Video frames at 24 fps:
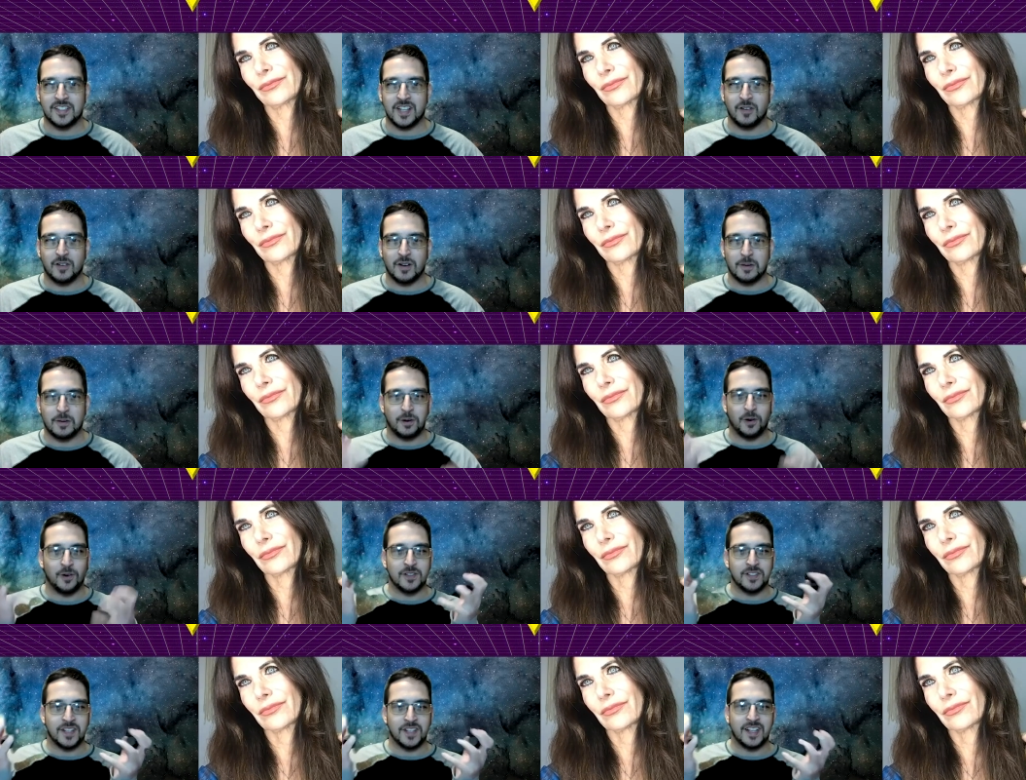Speaker 1: say you want to
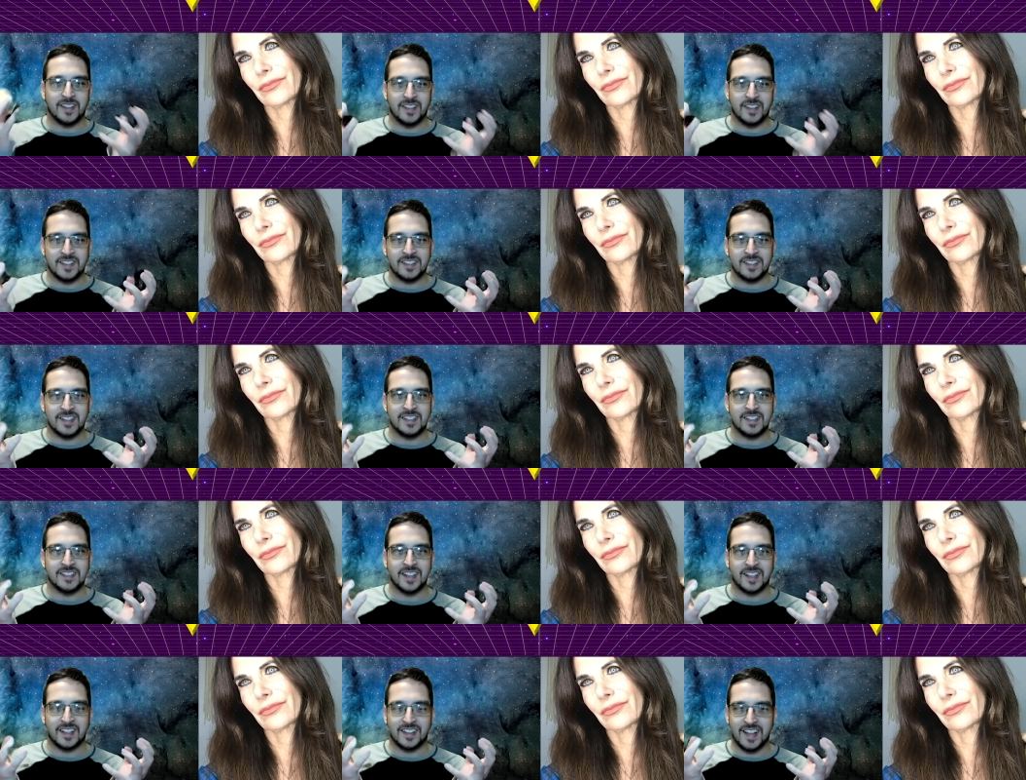pose like this and
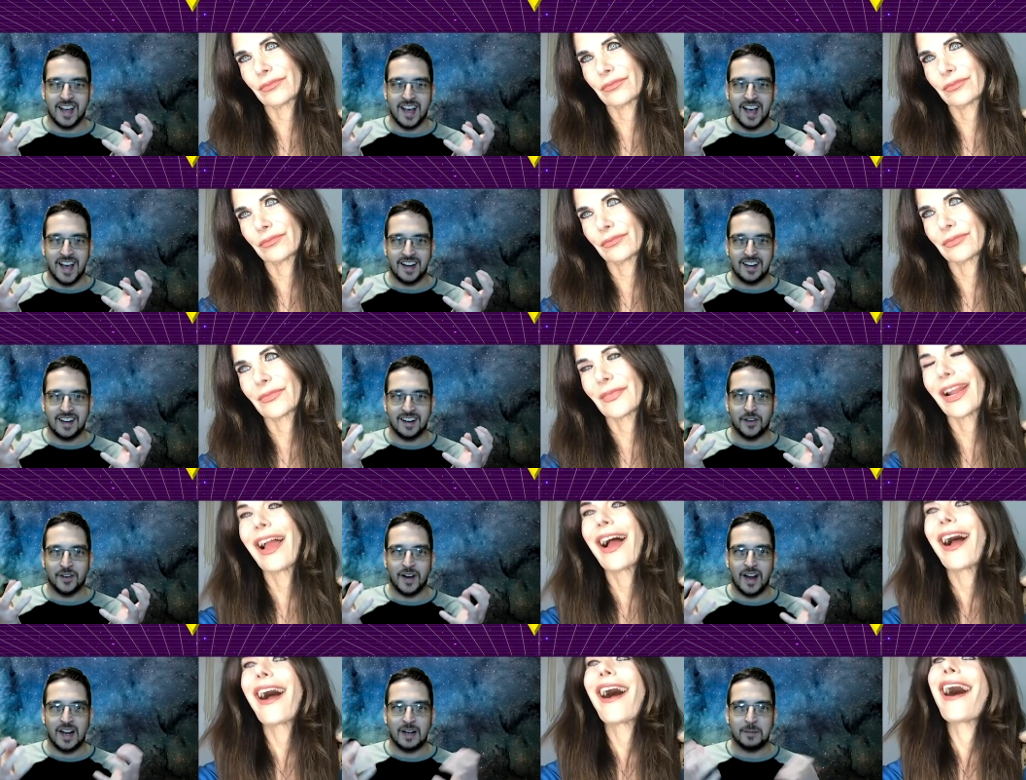it's like that.
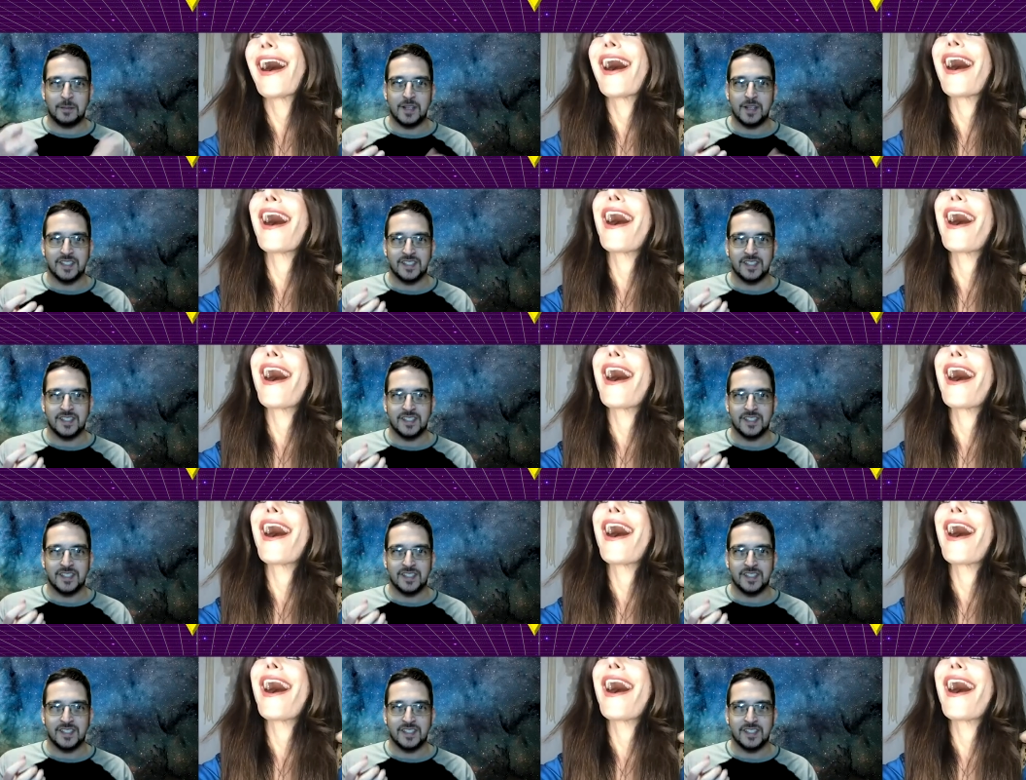Other hand will be